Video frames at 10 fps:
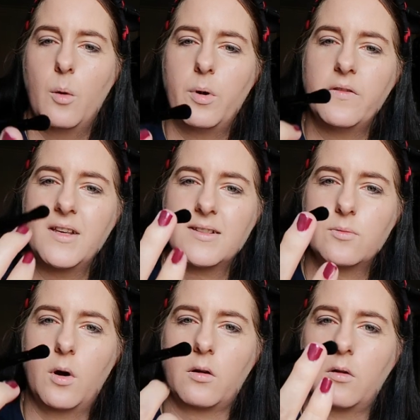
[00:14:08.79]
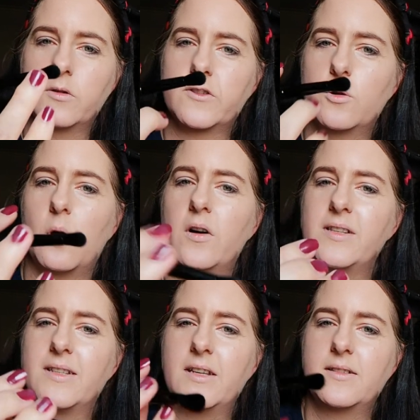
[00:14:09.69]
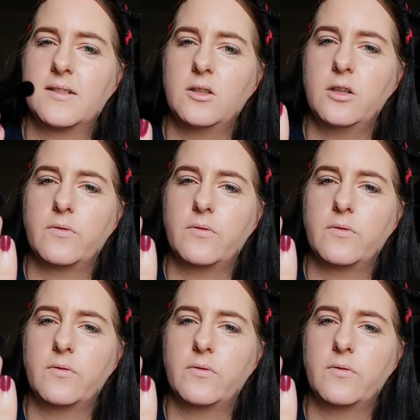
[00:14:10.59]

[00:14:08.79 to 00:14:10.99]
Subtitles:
but this one looks quite decent.